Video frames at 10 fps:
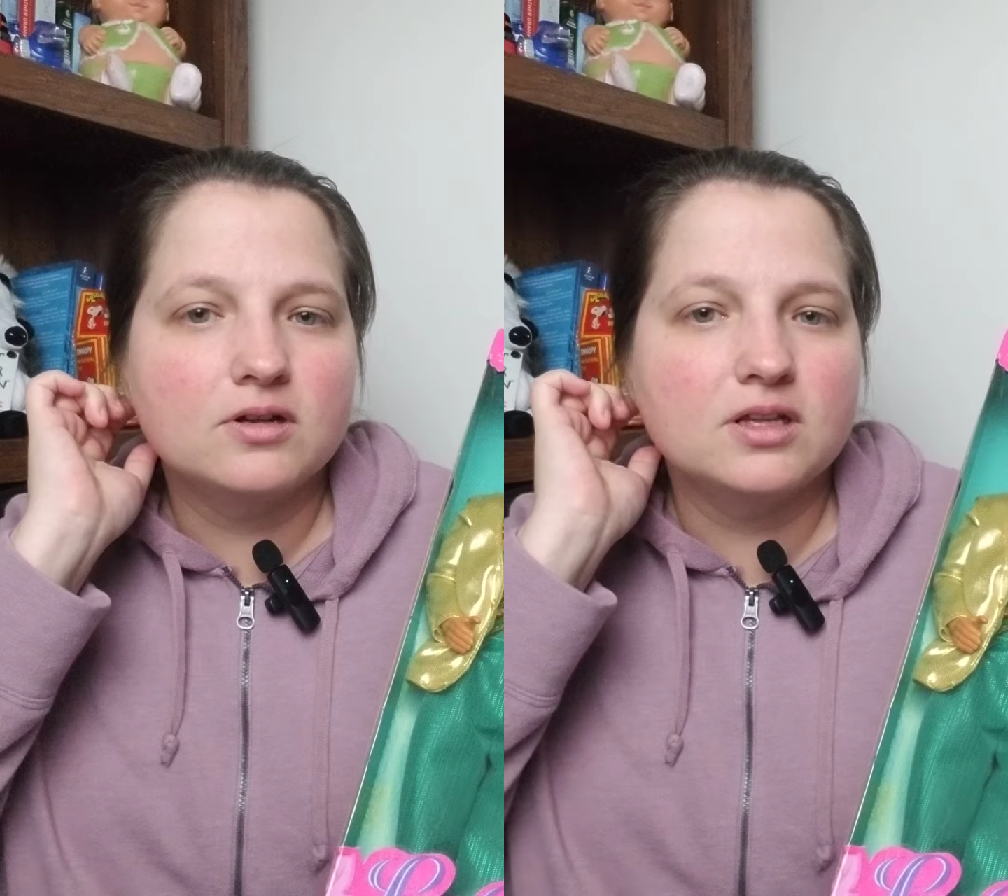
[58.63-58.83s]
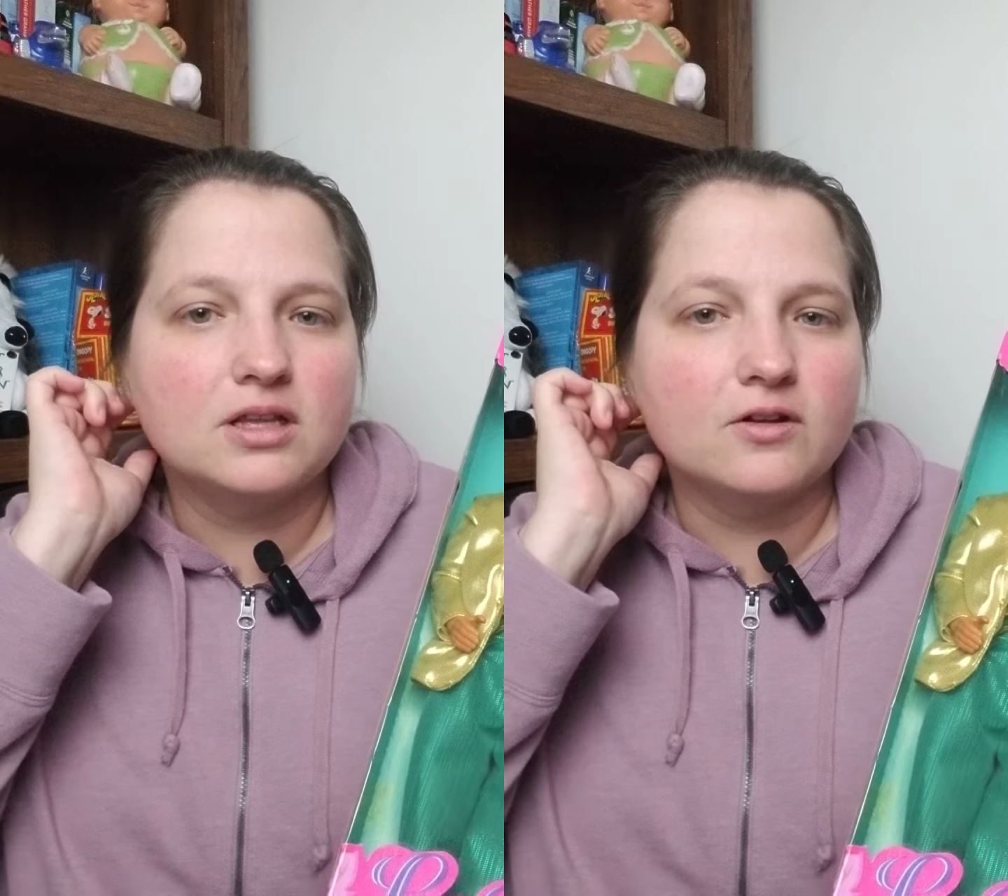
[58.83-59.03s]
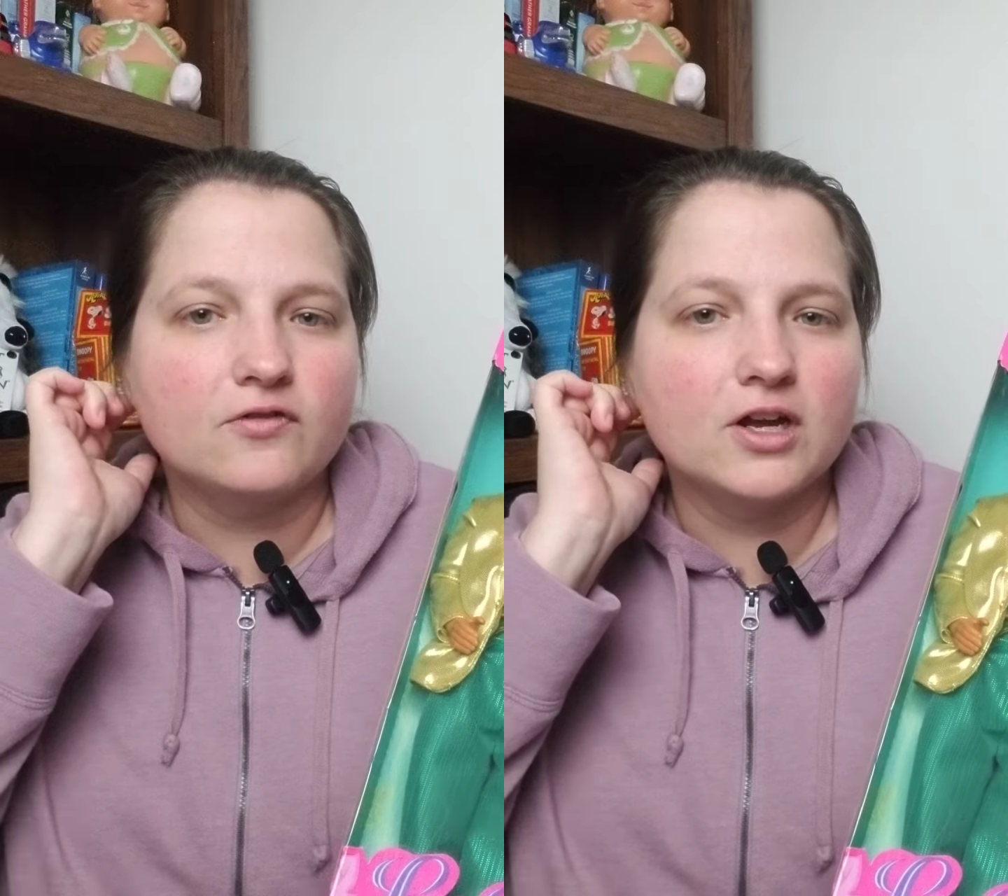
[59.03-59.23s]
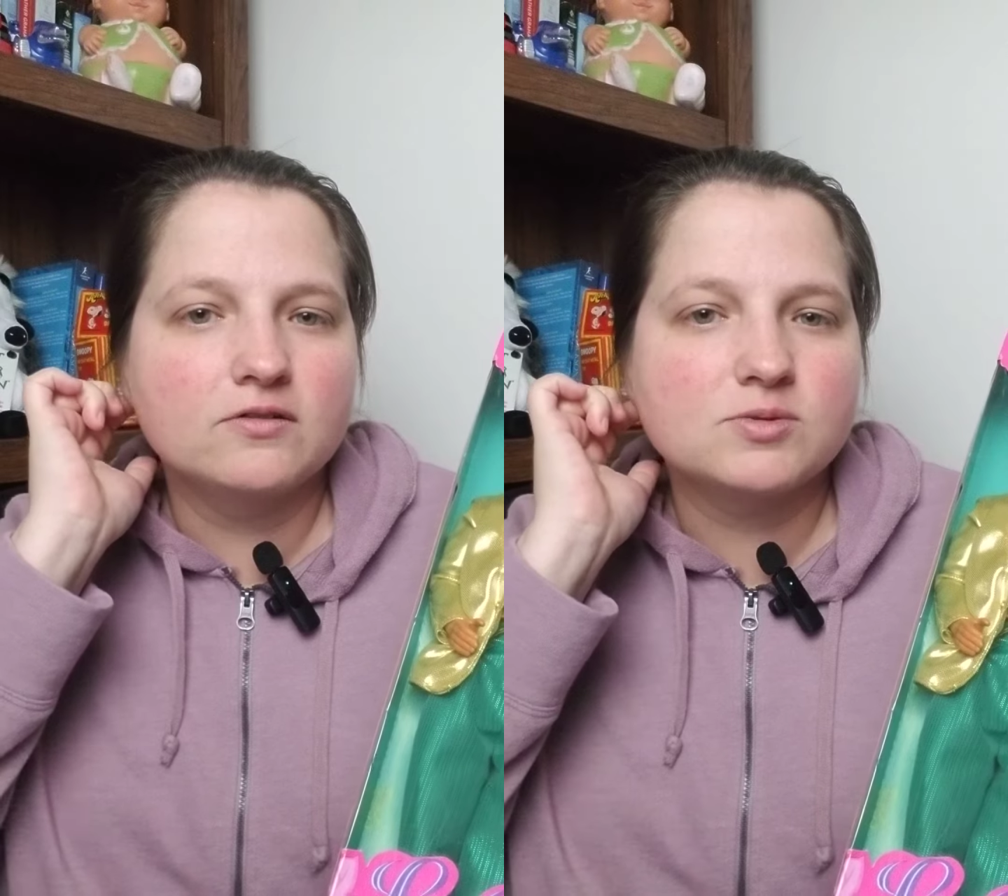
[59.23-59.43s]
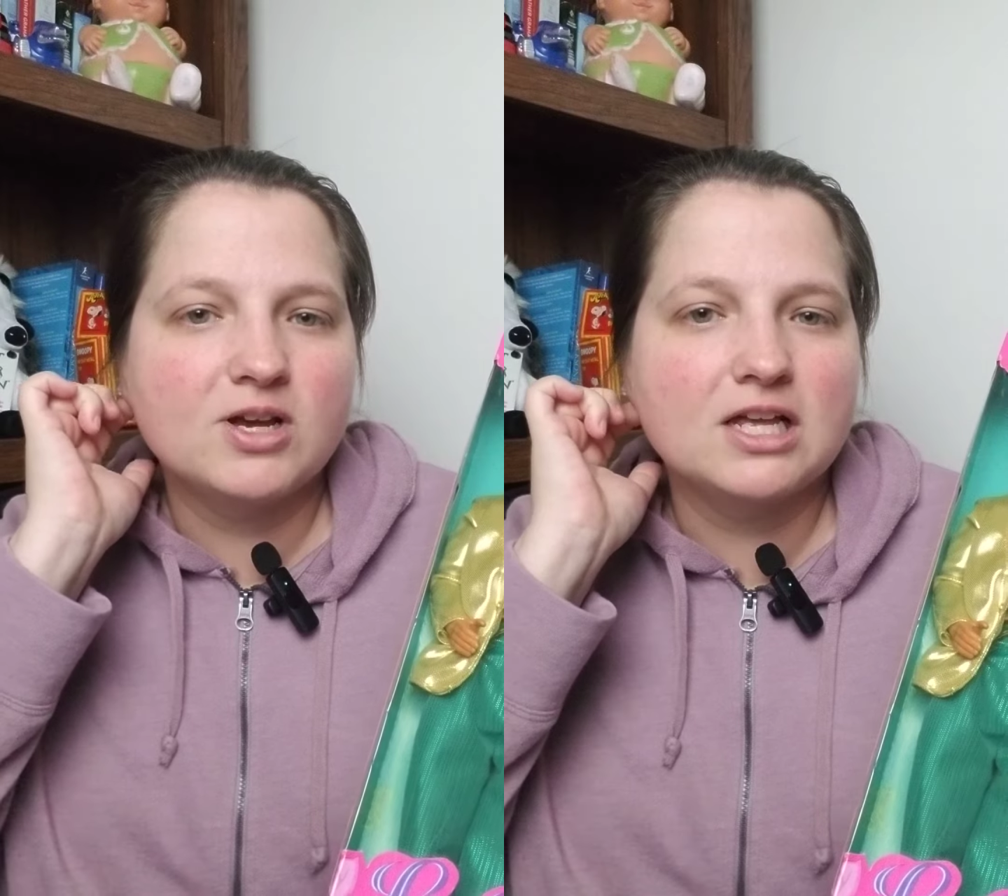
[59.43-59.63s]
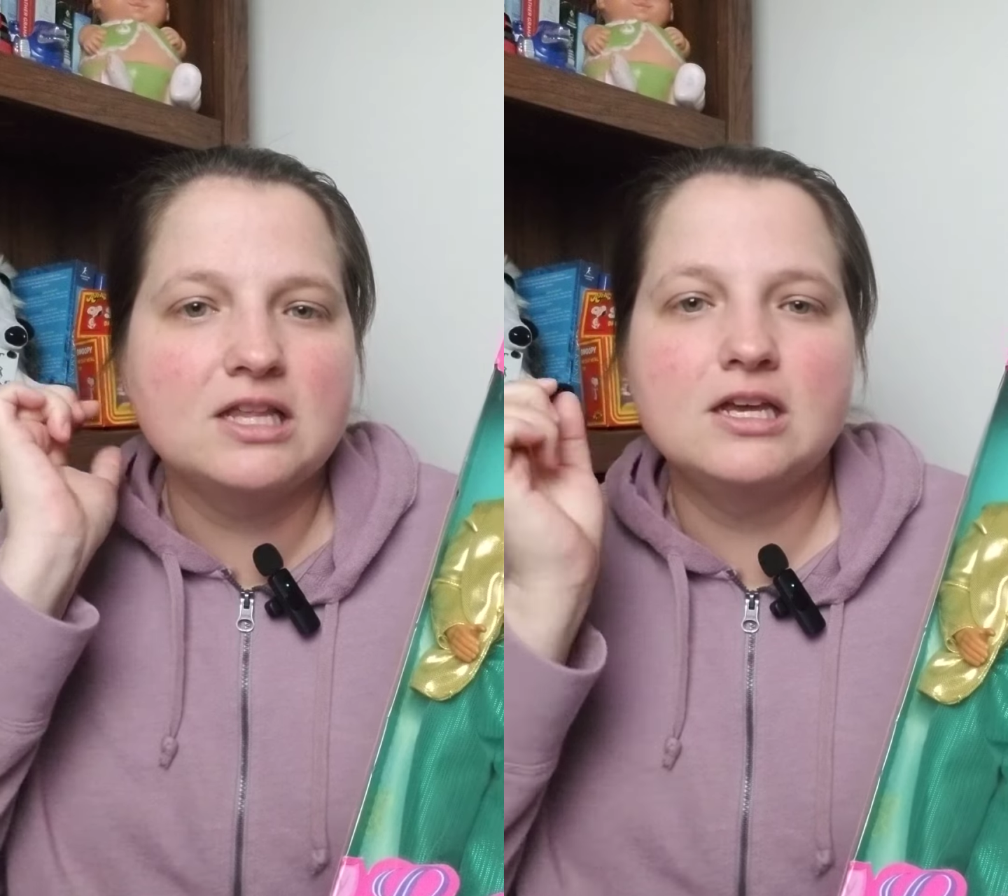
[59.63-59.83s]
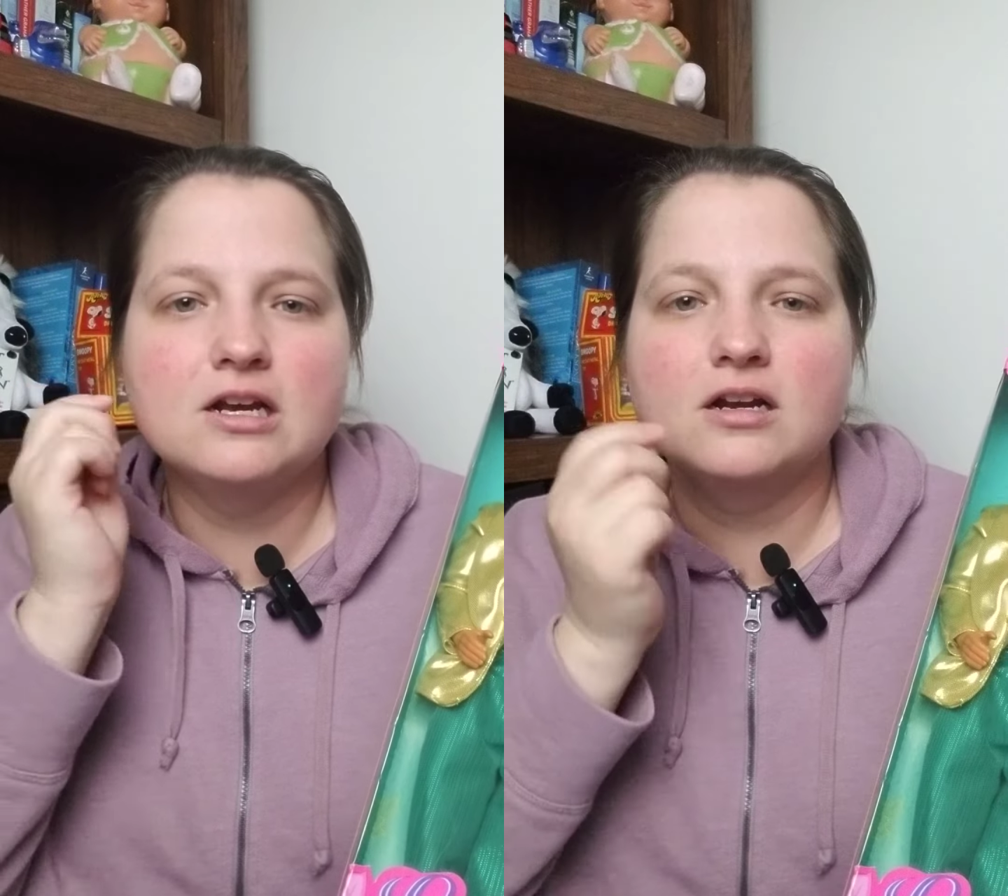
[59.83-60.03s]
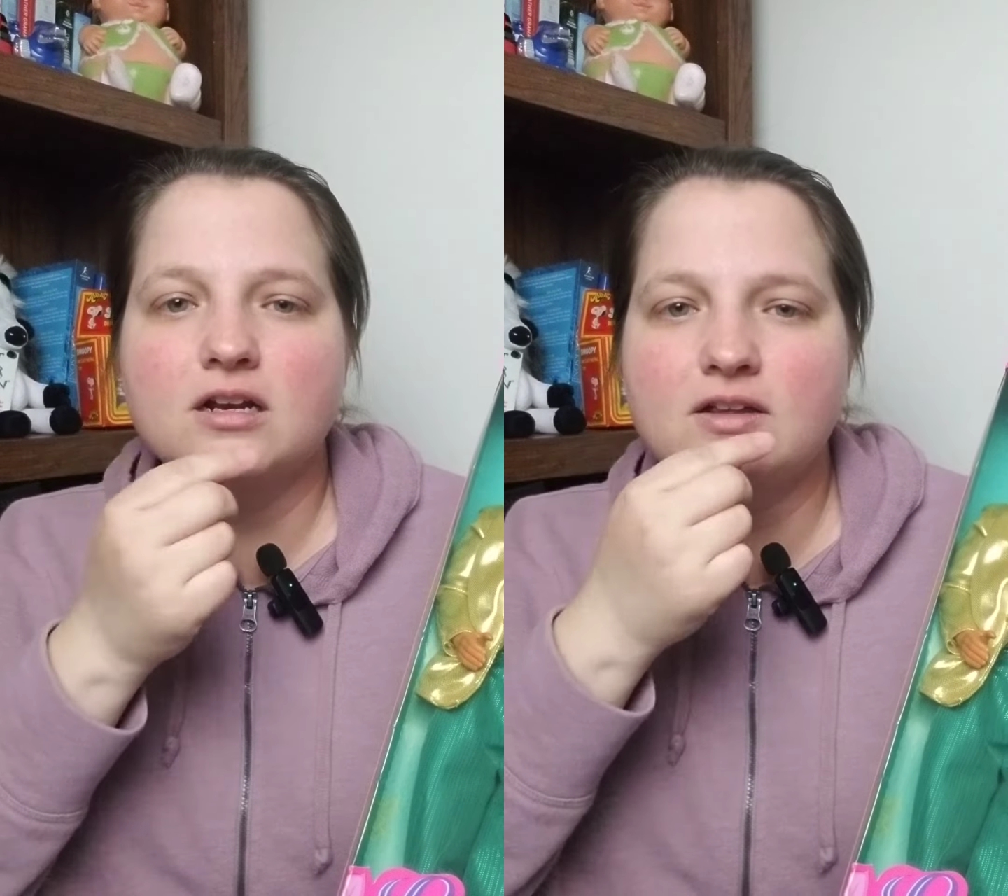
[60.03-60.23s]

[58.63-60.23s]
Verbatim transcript: the little fragrance behind here and